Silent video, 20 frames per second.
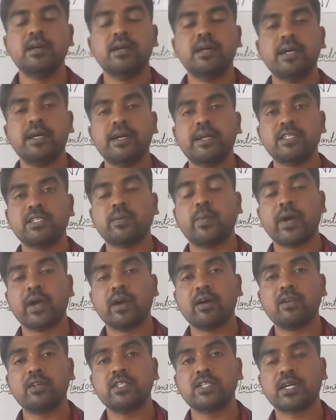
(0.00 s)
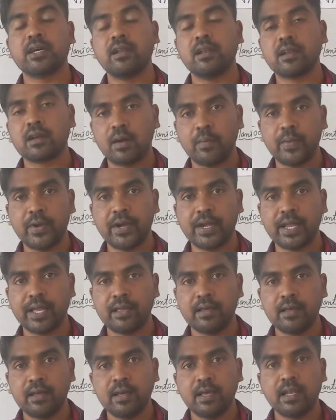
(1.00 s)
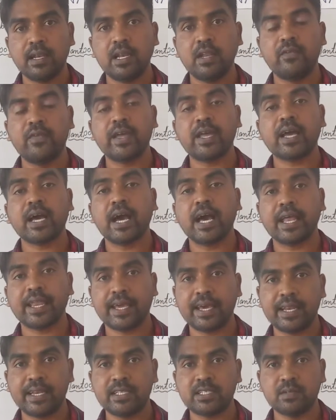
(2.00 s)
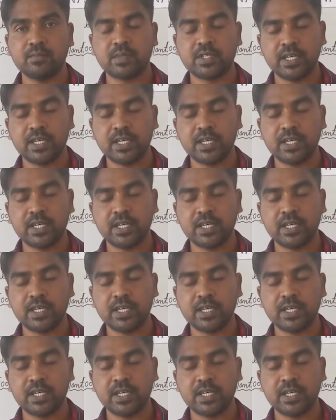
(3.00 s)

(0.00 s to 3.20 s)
it is a biological community, living organisms.